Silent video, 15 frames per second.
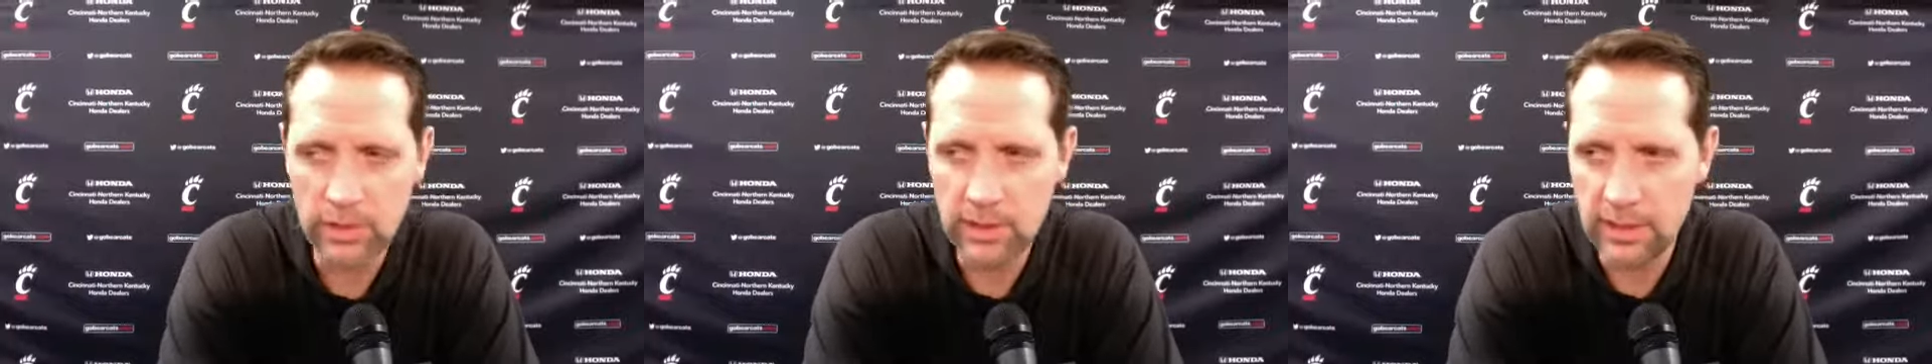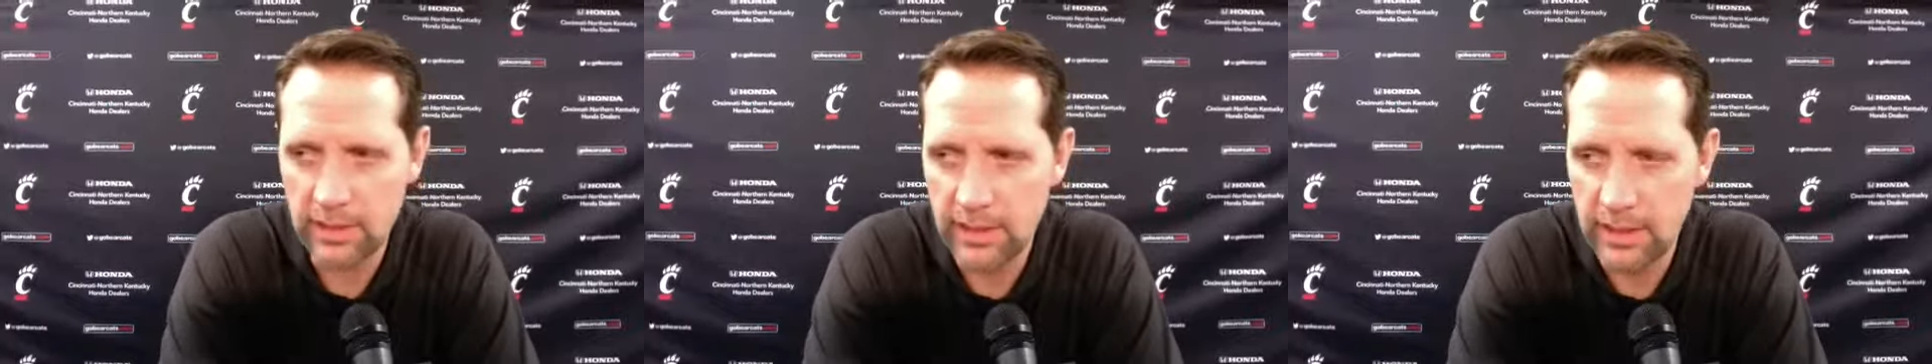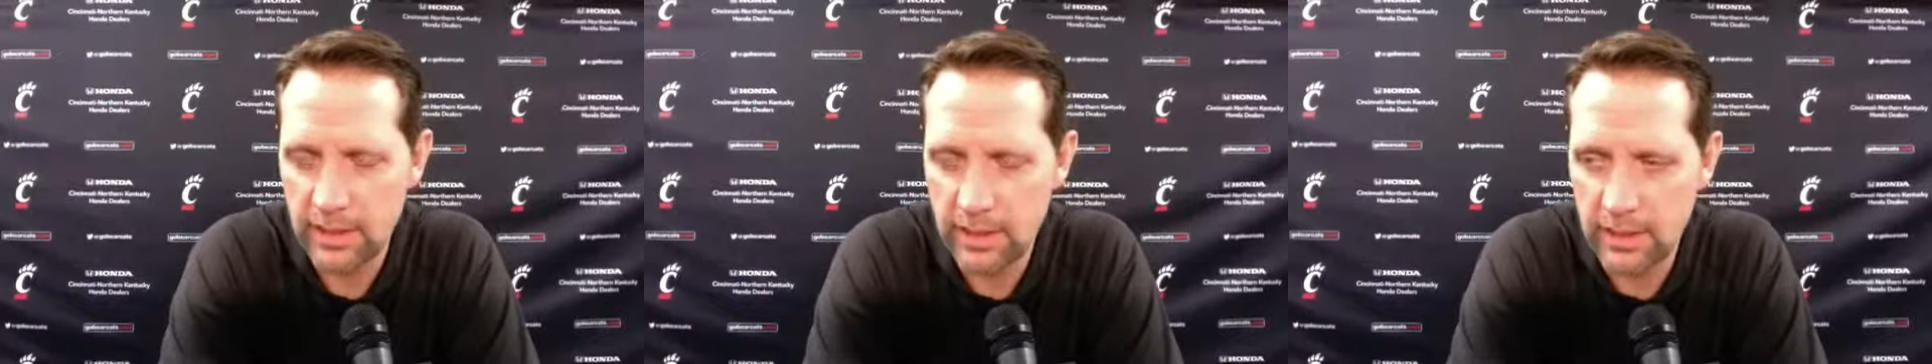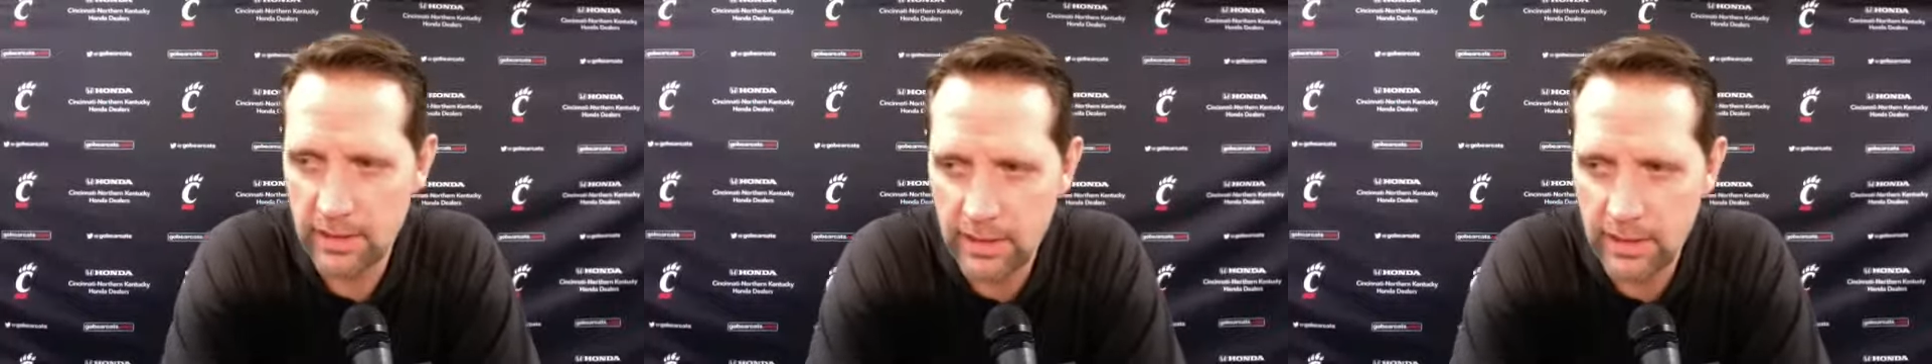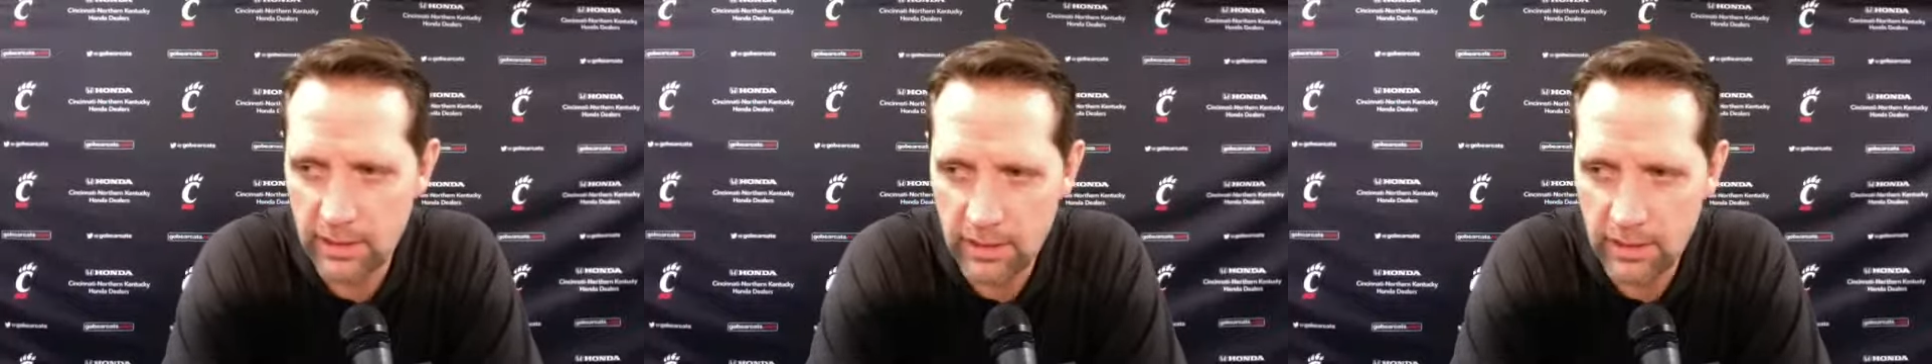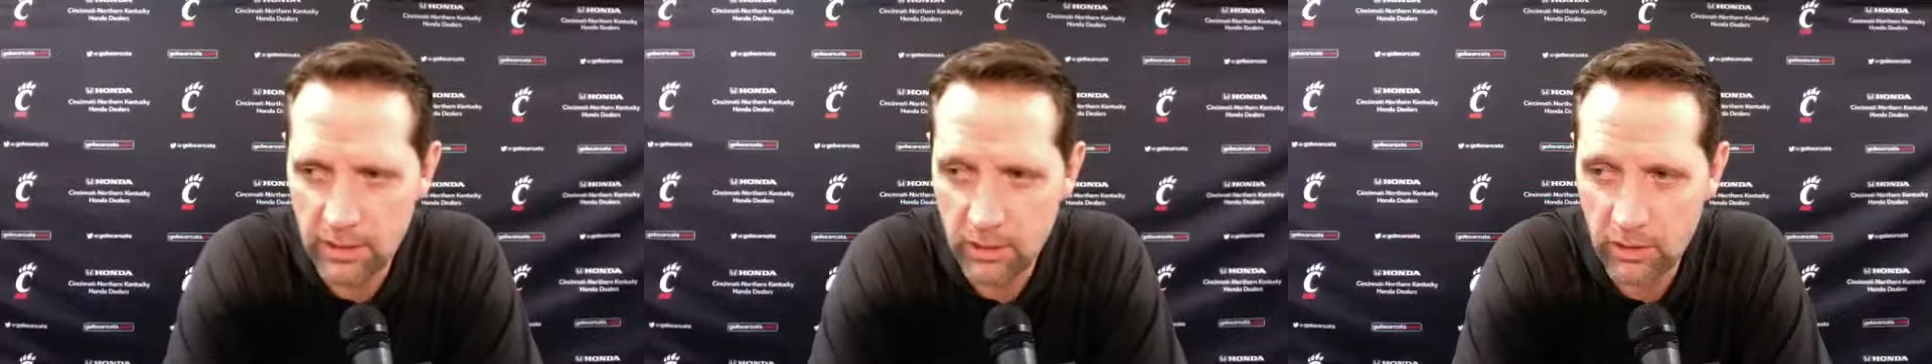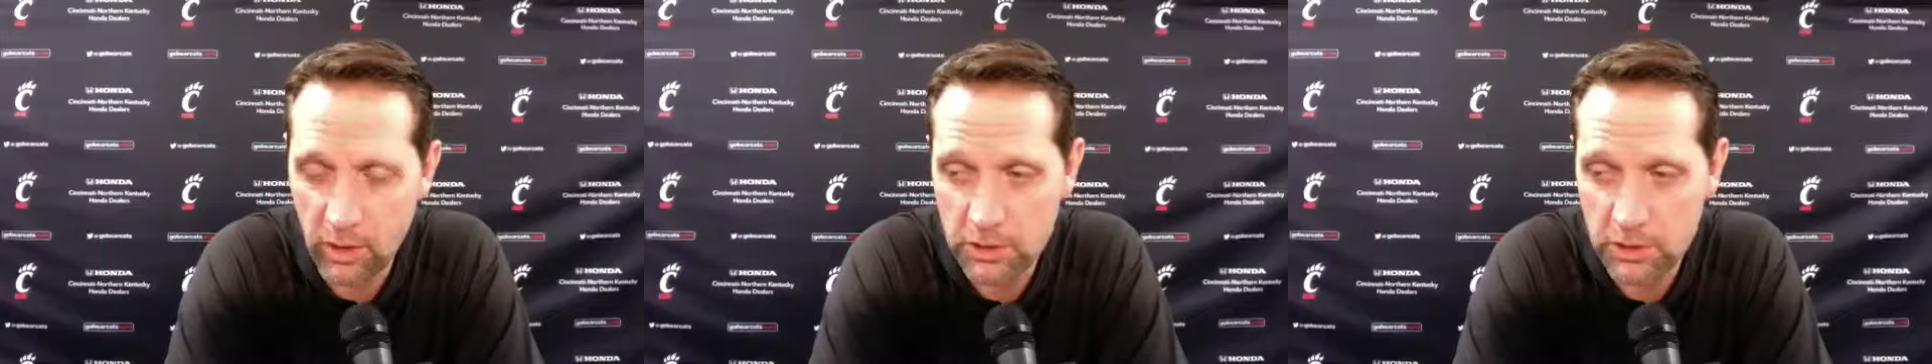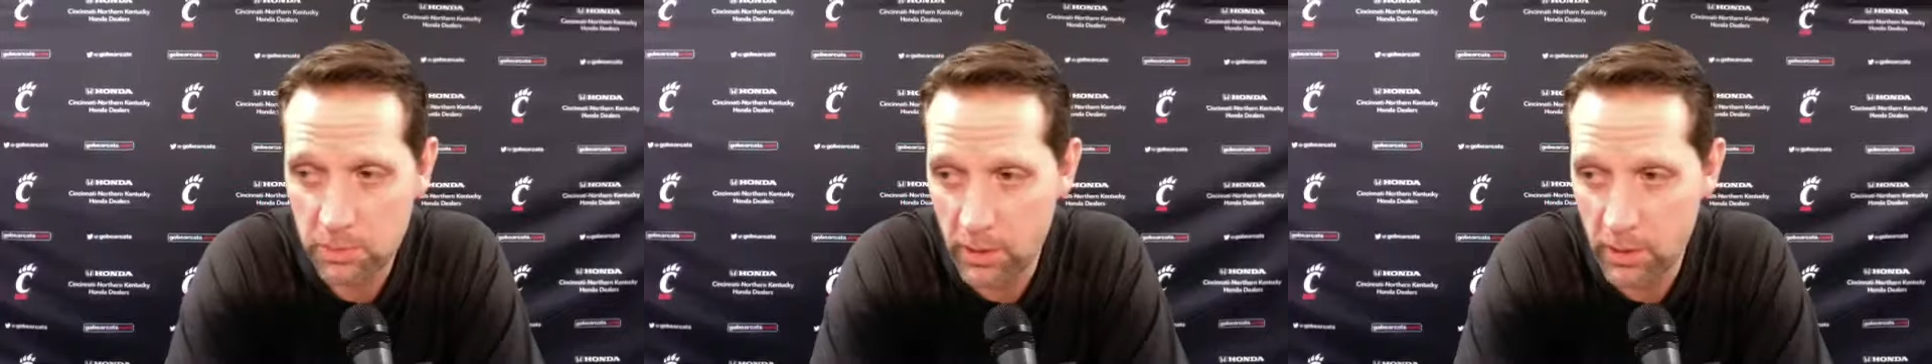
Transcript: and in large